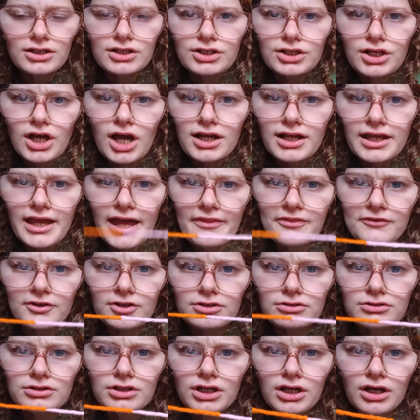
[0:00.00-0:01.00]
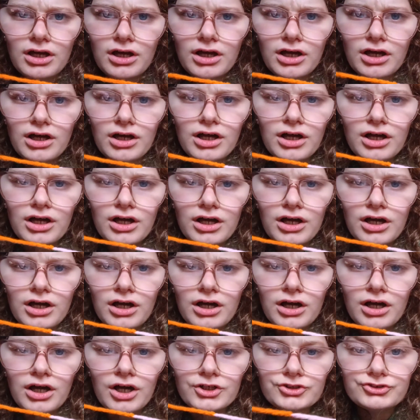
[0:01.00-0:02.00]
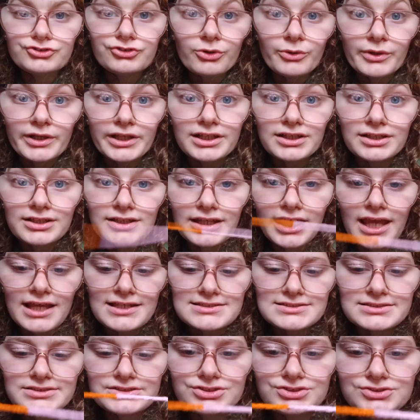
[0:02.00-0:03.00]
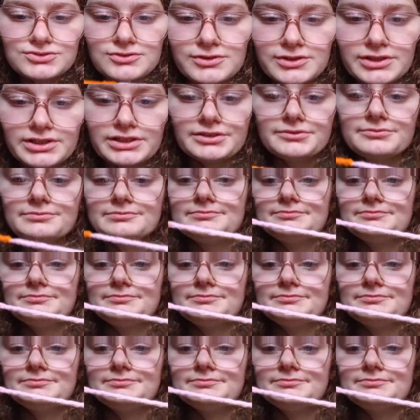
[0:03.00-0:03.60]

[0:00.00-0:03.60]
Or not gather. Join. Yes, join.